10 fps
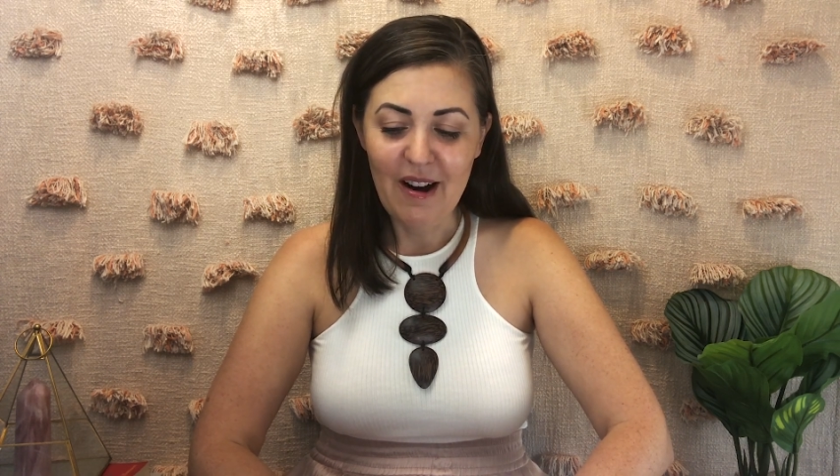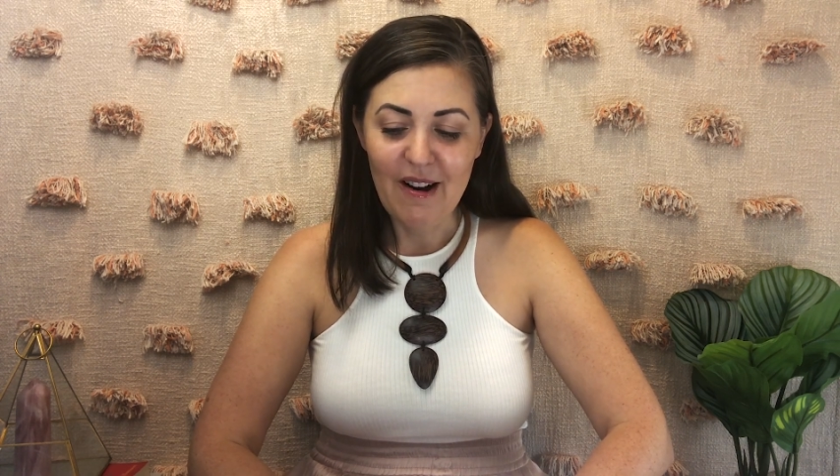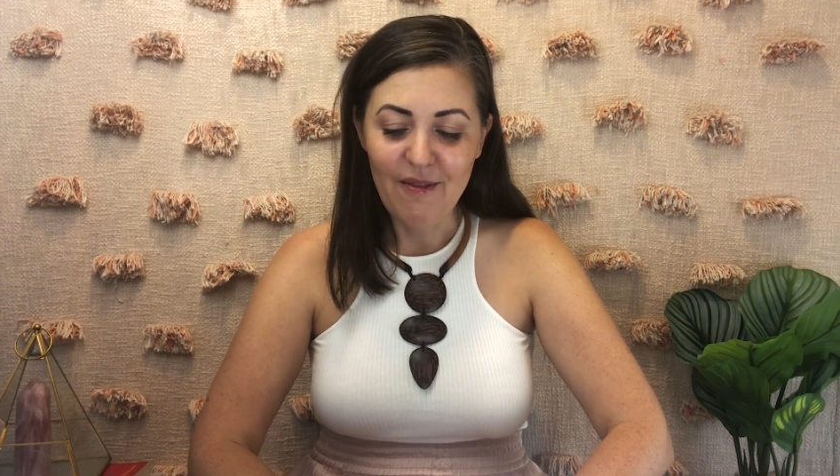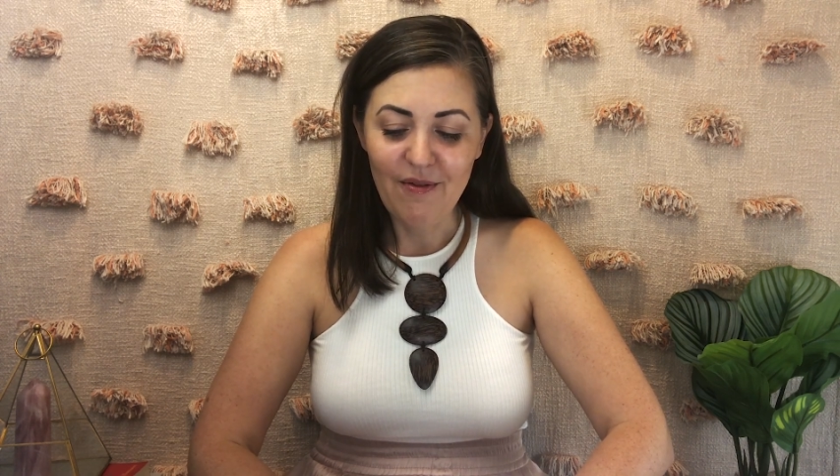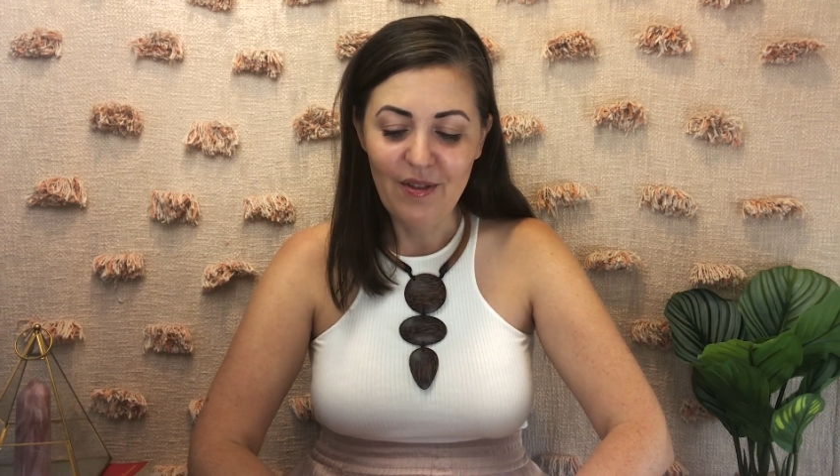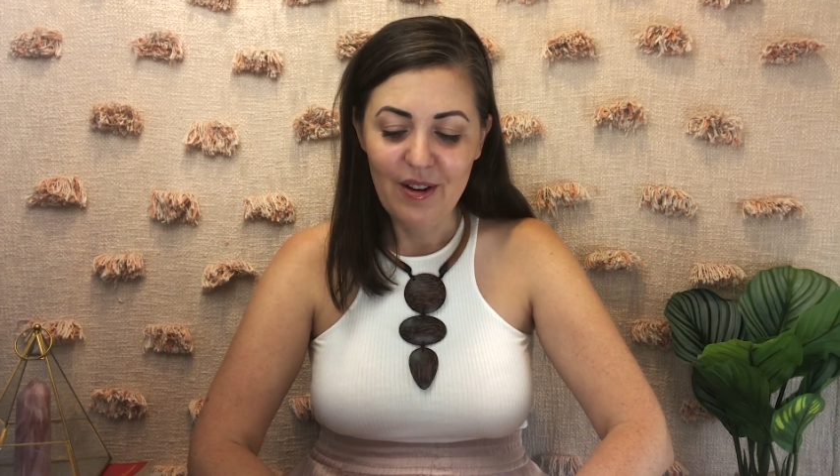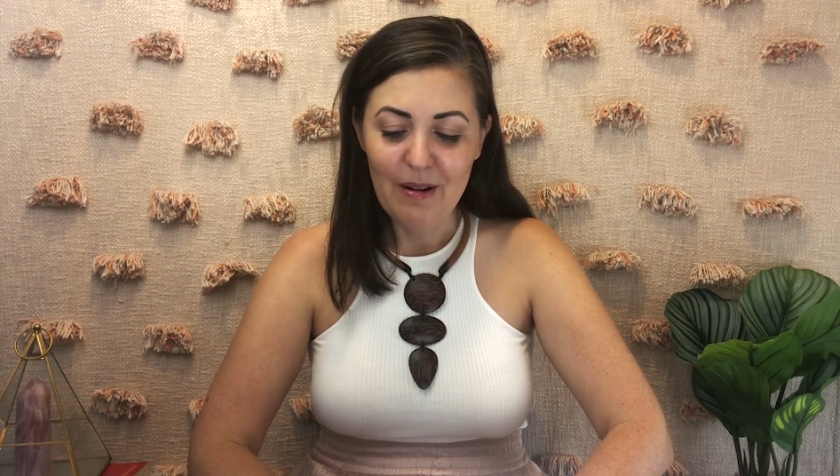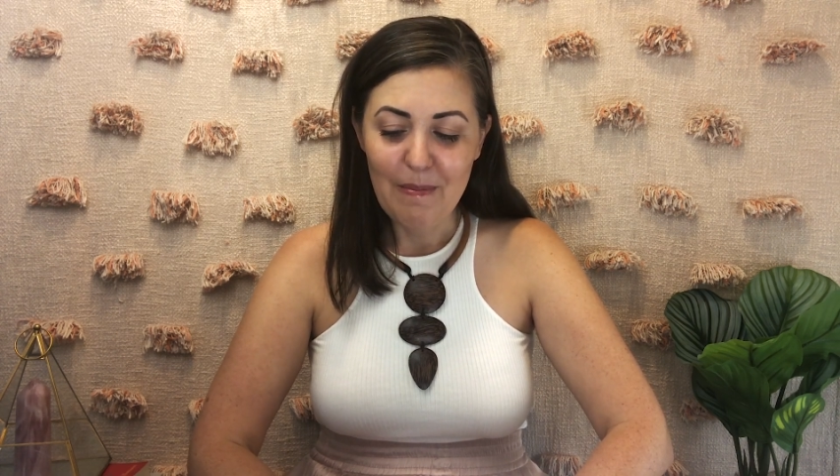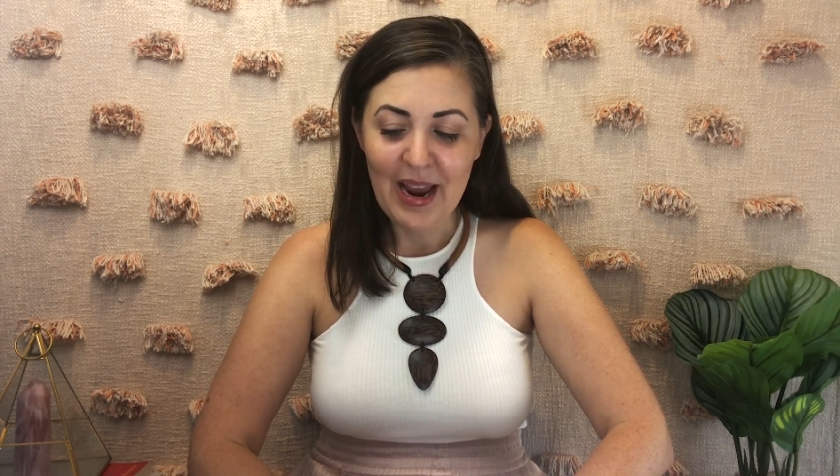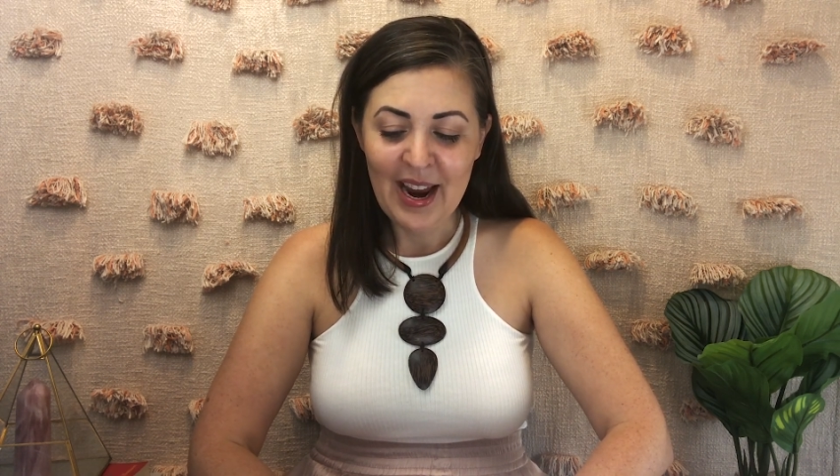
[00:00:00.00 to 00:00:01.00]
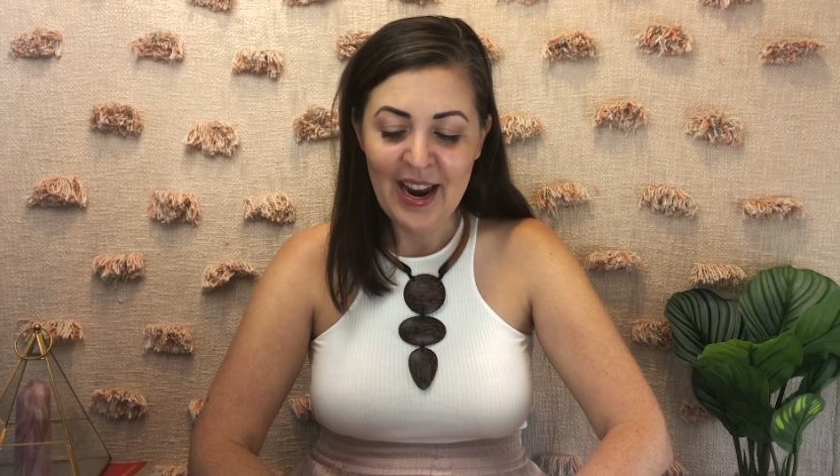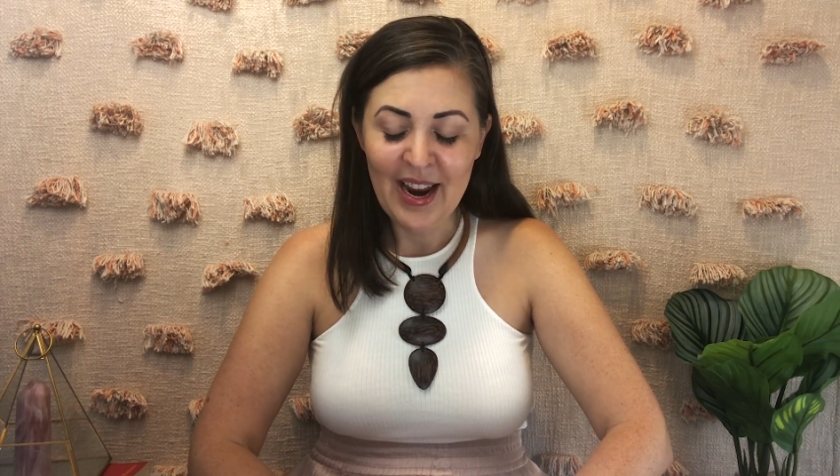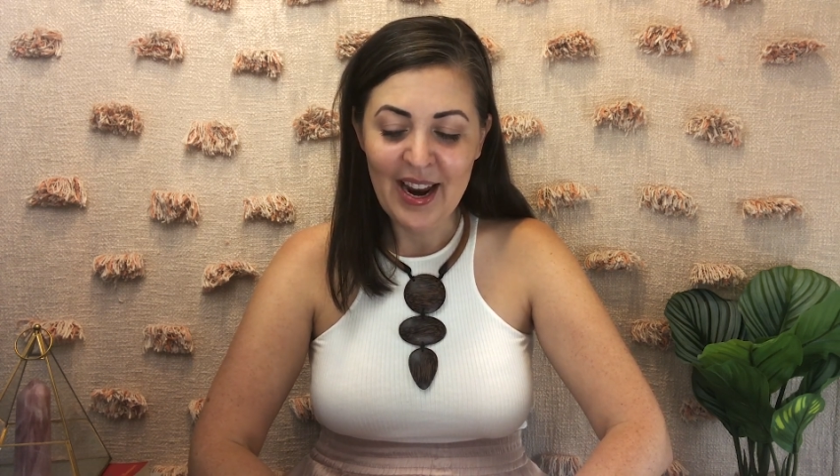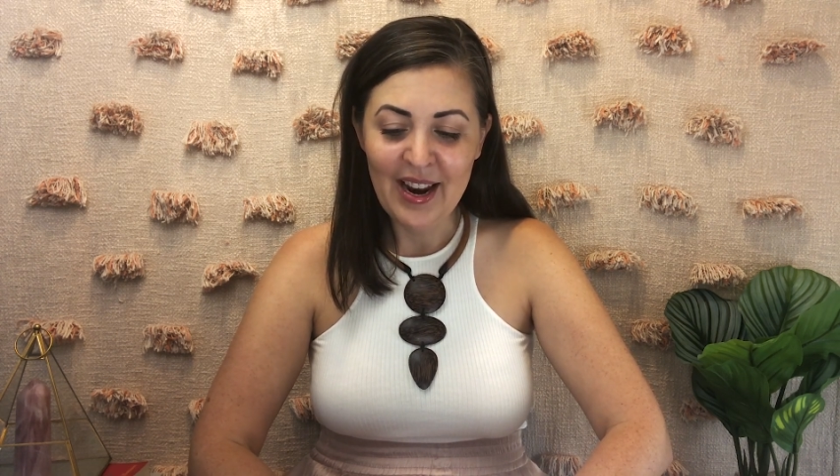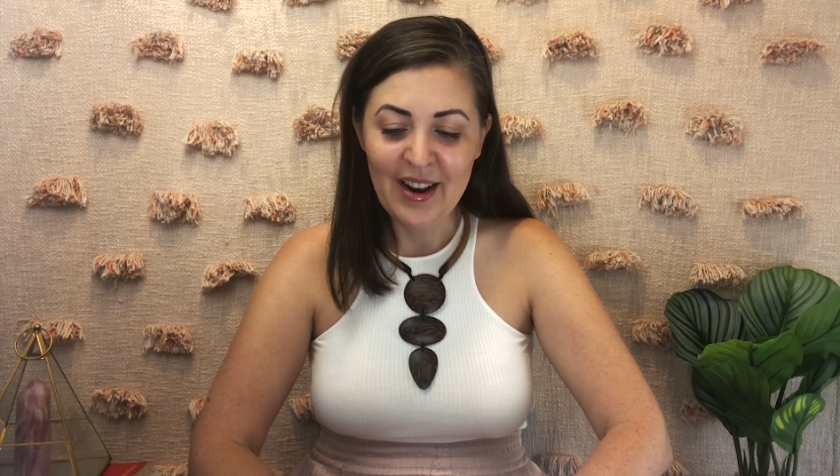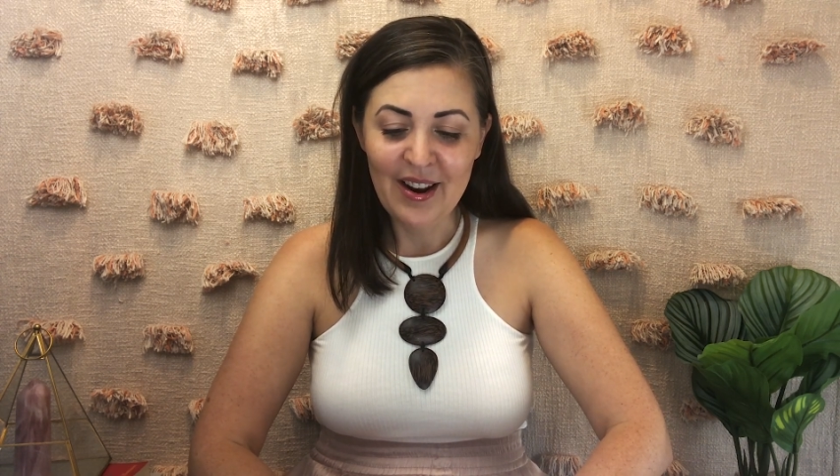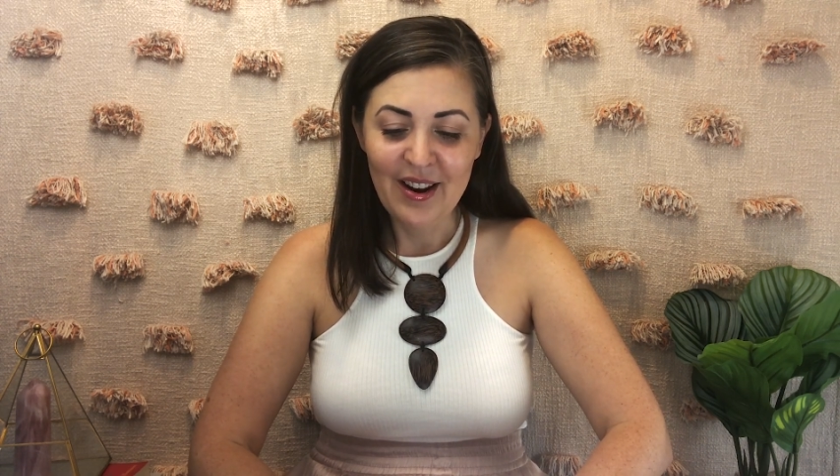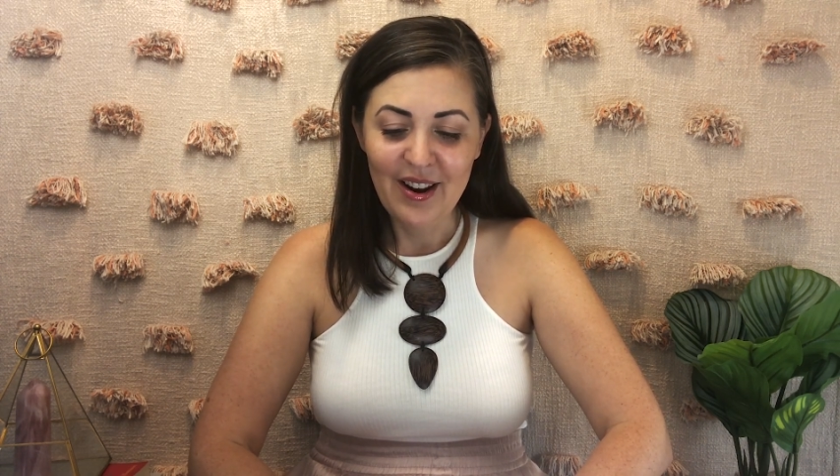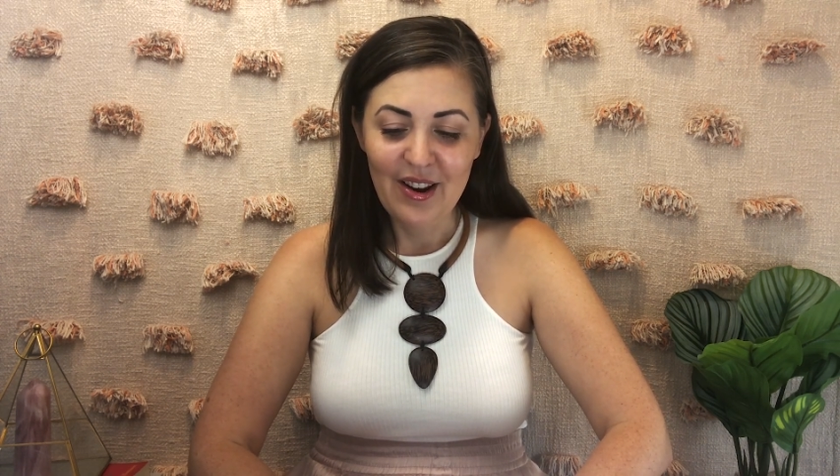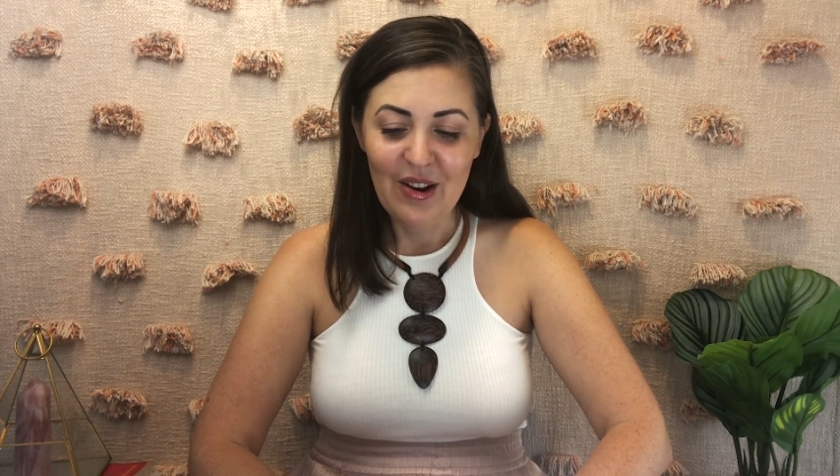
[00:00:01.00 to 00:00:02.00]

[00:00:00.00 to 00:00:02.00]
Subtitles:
of pain